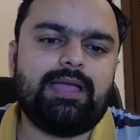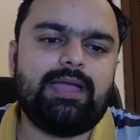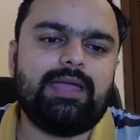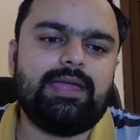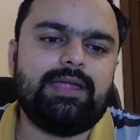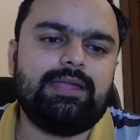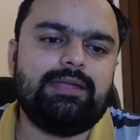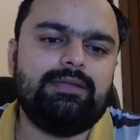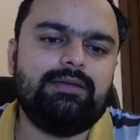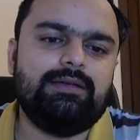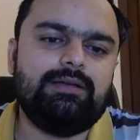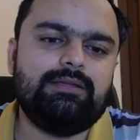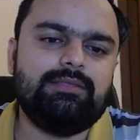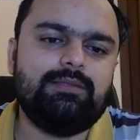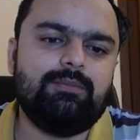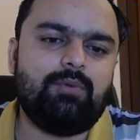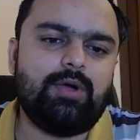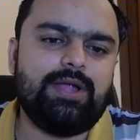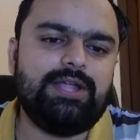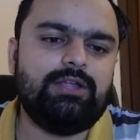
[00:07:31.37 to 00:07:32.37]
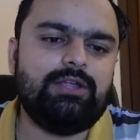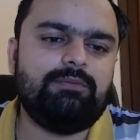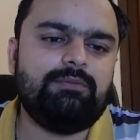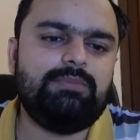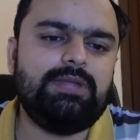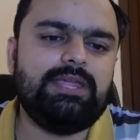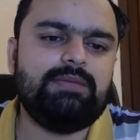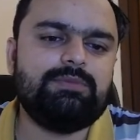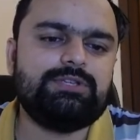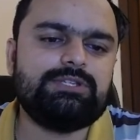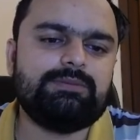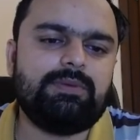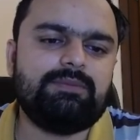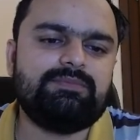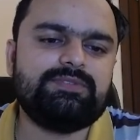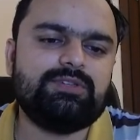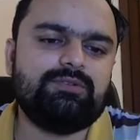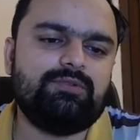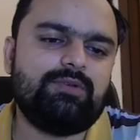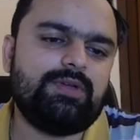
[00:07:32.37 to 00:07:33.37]
And the point of playing bishop
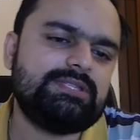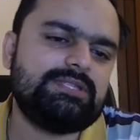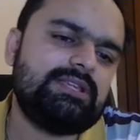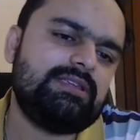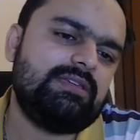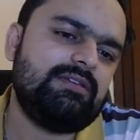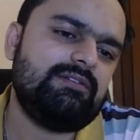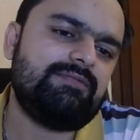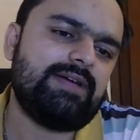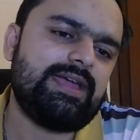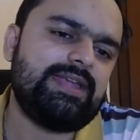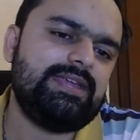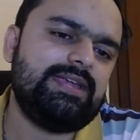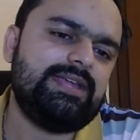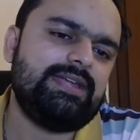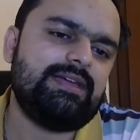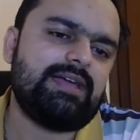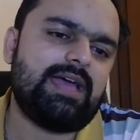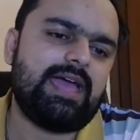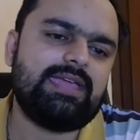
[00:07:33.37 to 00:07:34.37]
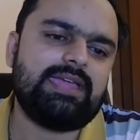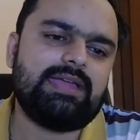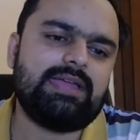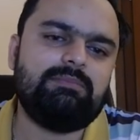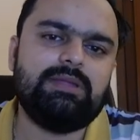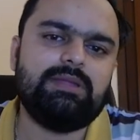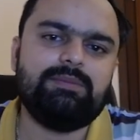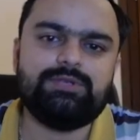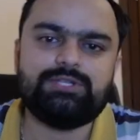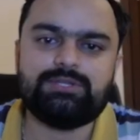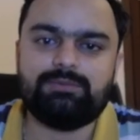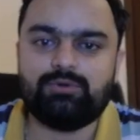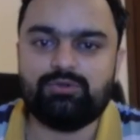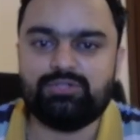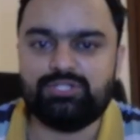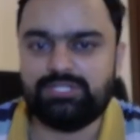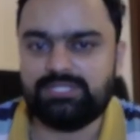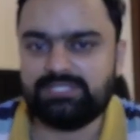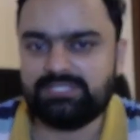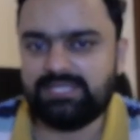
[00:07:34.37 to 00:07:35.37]
f7 was that if I need, I can play bishop to
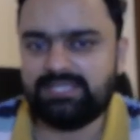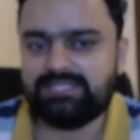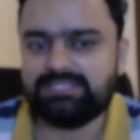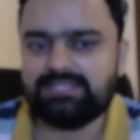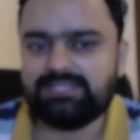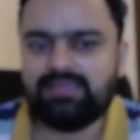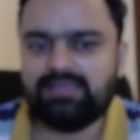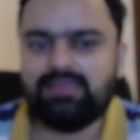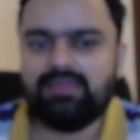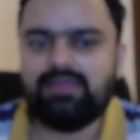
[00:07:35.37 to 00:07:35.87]
g6,